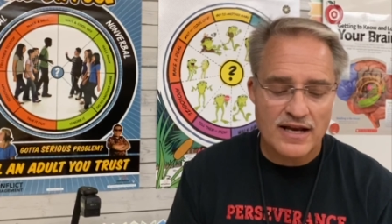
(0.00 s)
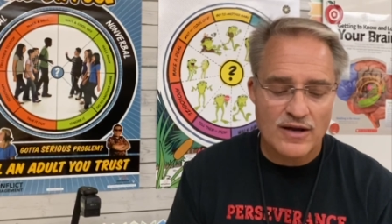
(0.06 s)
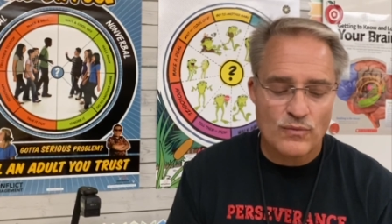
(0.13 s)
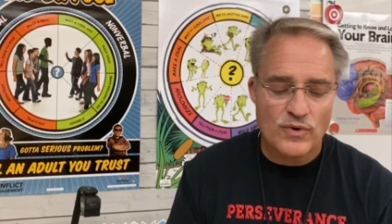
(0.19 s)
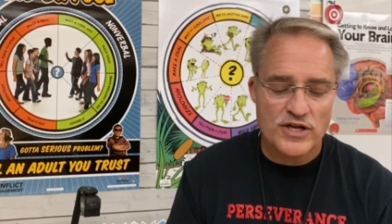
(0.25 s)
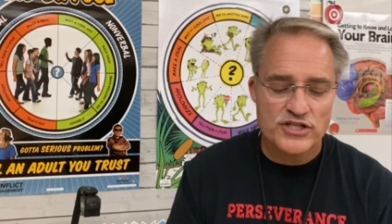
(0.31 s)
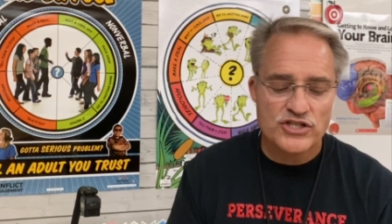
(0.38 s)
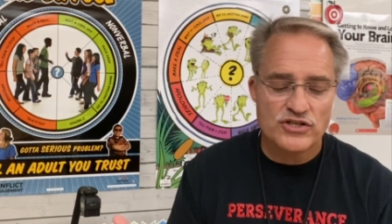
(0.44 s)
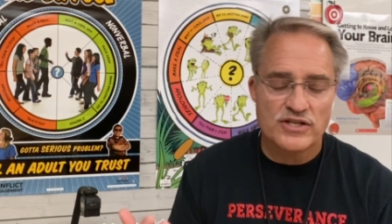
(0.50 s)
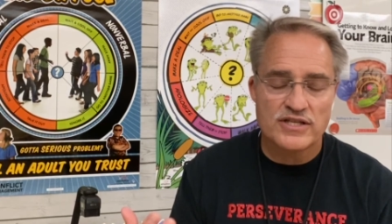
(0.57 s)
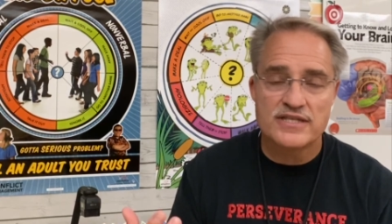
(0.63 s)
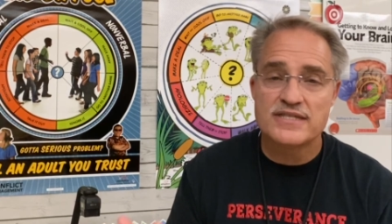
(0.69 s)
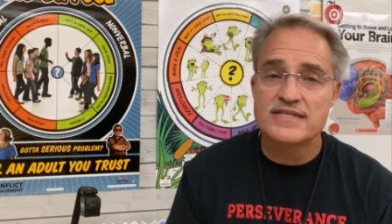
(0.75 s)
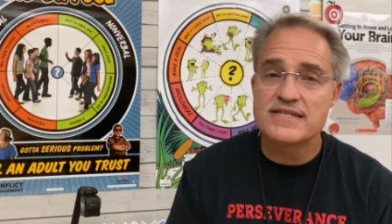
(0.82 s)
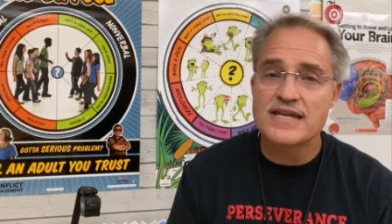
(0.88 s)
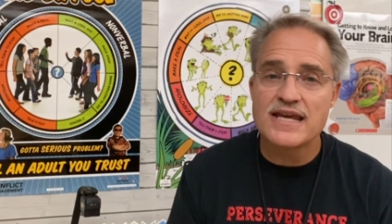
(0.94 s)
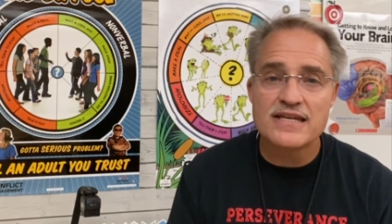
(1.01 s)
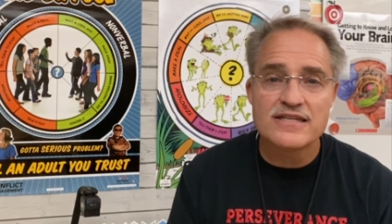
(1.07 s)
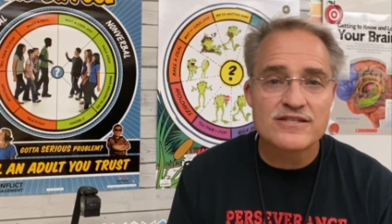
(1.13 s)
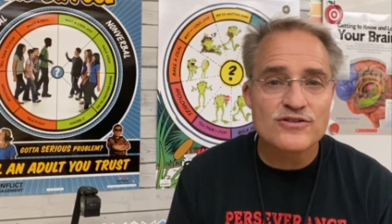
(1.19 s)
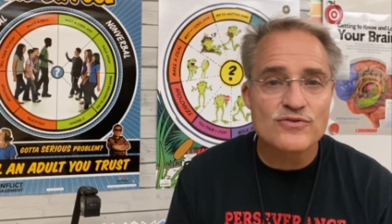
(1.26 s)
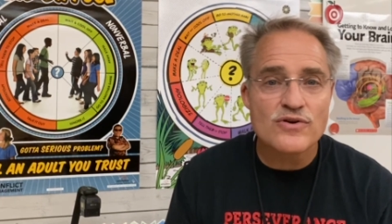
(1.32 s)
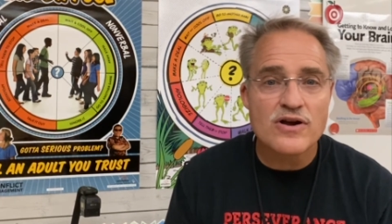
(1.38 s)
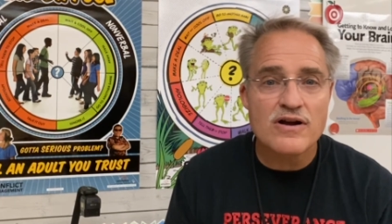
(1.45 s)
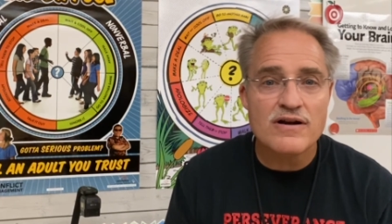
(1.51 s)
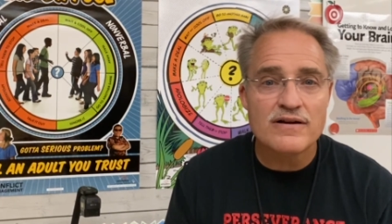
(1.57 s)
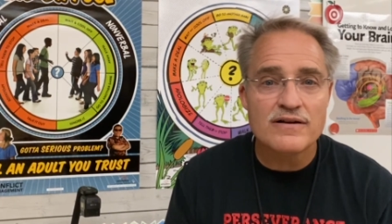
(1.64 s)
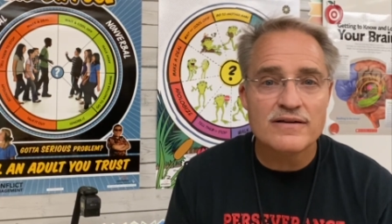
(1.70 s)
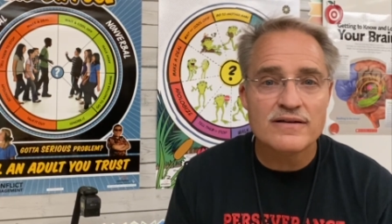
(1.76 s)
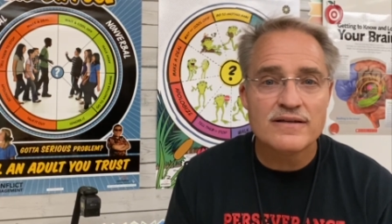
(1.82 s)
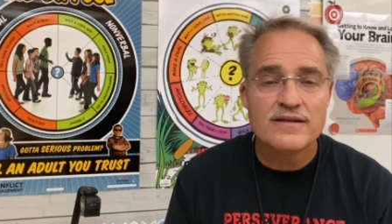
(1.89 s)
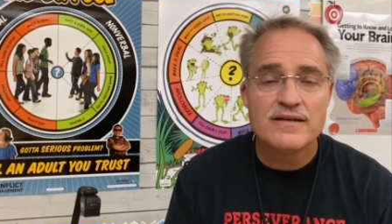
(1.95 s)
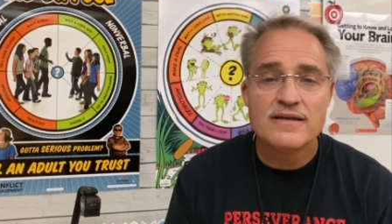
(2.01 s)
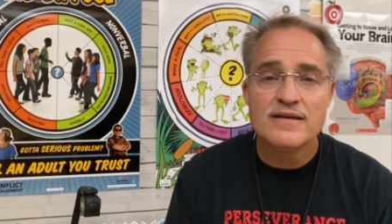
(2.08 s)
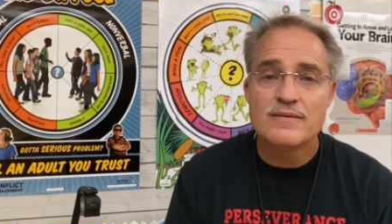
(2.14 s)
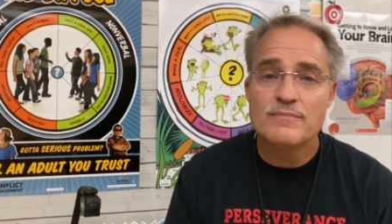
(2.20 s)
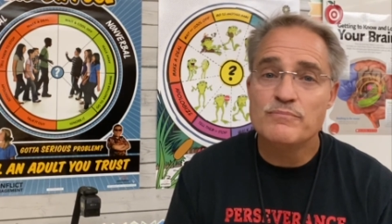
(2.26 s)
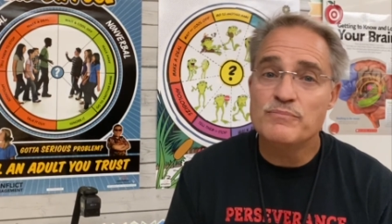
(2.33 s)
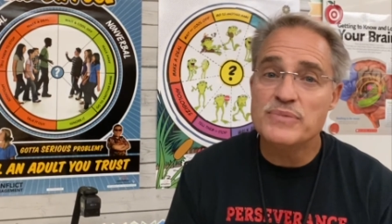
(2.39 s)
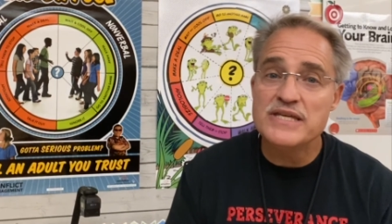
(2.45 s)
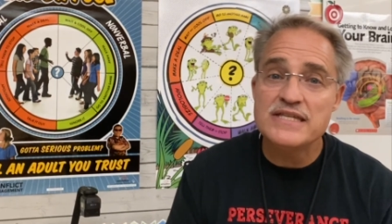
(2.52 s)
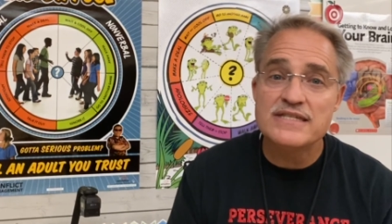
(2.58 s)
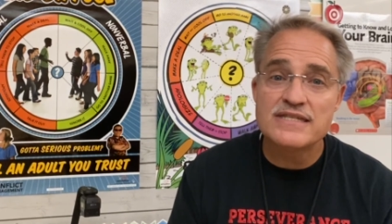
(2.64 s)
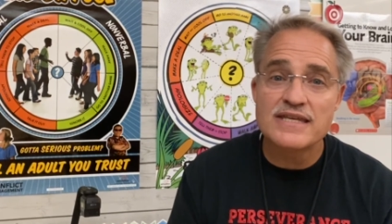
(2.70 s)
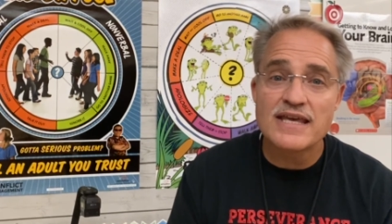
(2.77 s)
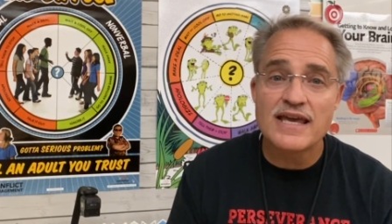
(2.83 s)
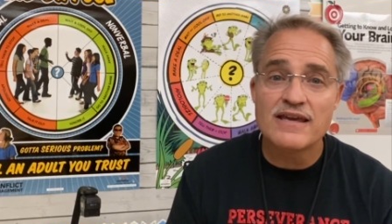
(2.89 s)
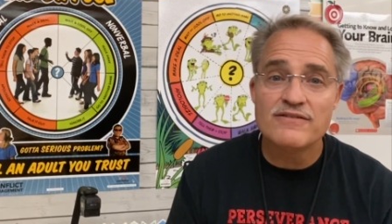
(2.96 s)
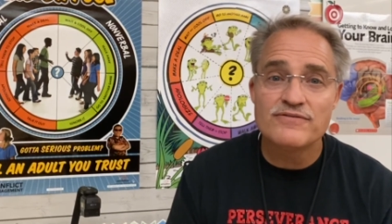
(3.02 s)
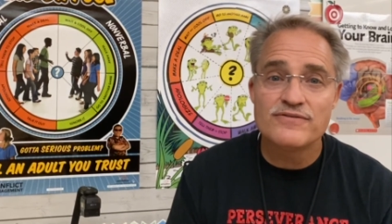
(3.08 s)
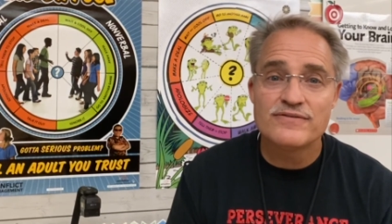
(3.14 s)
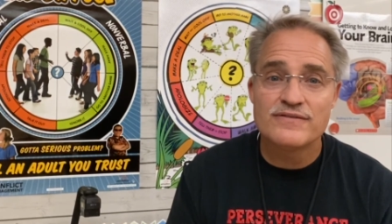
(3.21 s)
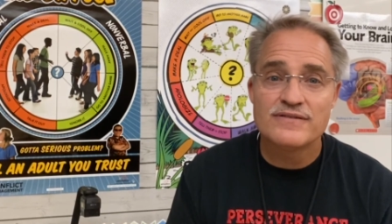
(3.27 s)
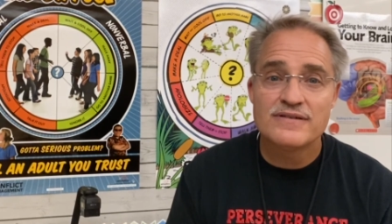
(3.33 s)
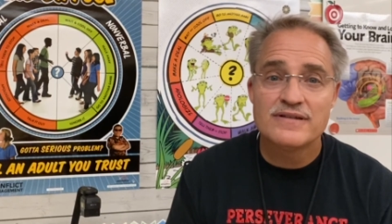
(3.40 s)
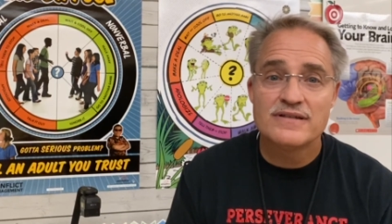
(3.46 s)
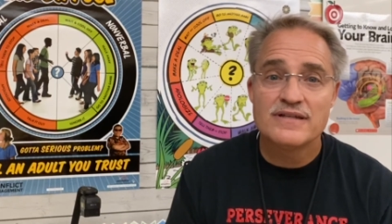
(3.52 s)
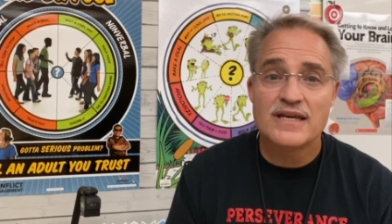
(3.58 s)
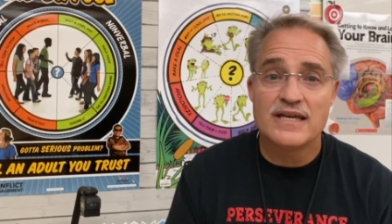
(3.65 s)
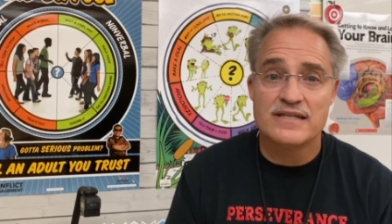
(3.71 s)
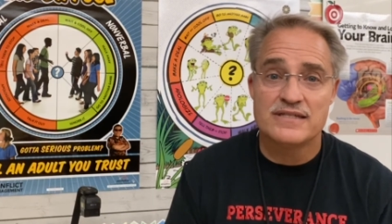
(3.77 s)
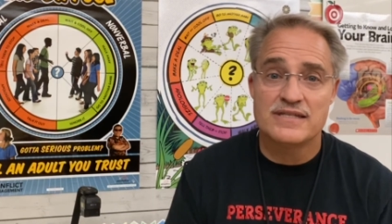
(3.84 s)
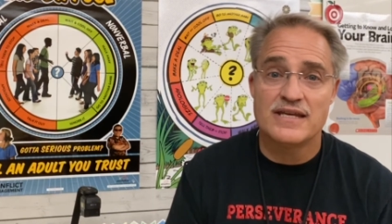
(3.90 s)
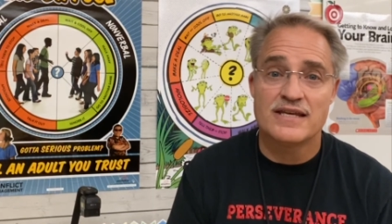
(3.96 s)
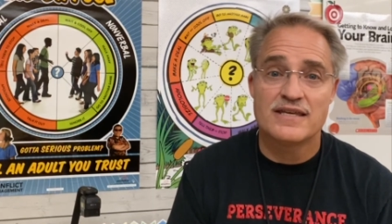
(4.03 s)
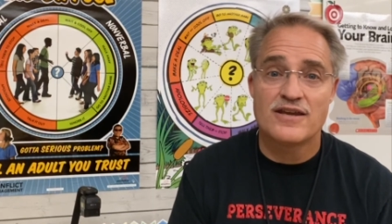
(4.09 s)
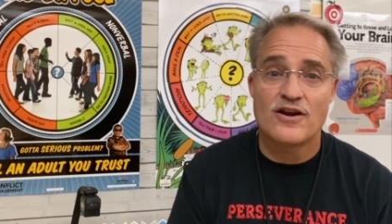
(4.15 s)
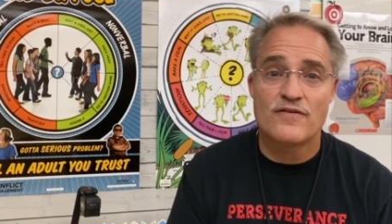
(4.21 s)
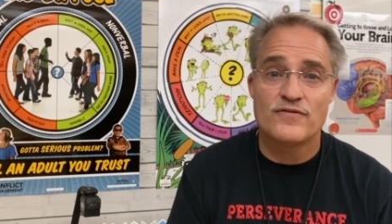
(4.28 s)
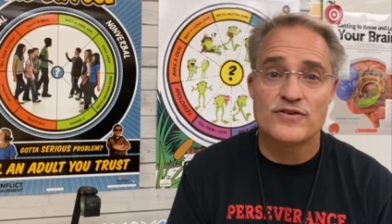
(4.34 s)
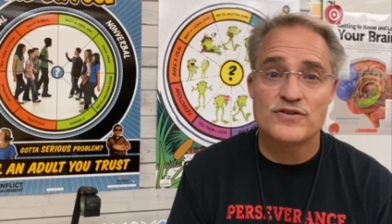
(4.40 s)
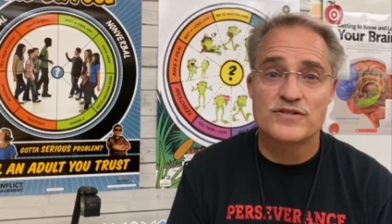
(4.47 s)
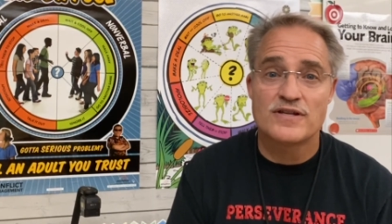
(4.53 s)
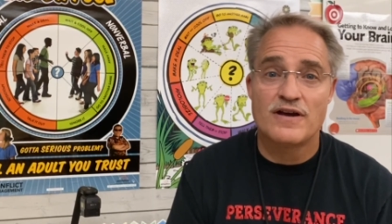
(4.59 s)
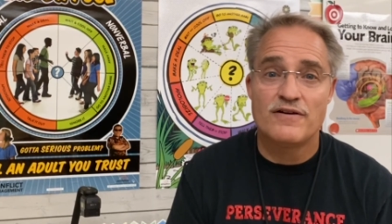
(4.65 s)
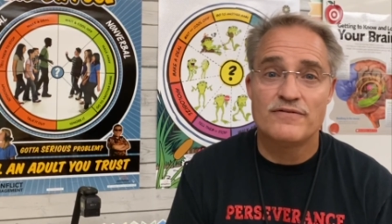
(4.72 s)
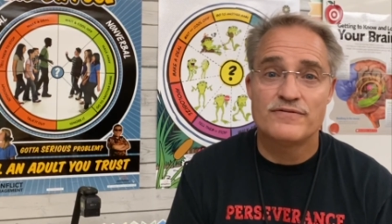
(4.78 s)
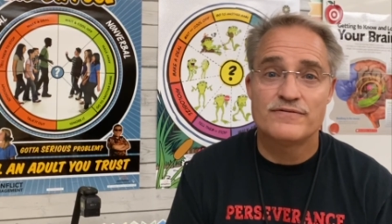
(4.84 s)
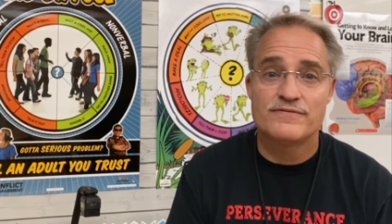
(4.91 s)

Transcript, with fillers: I want you to stay strong, be safe, and take care of yourself.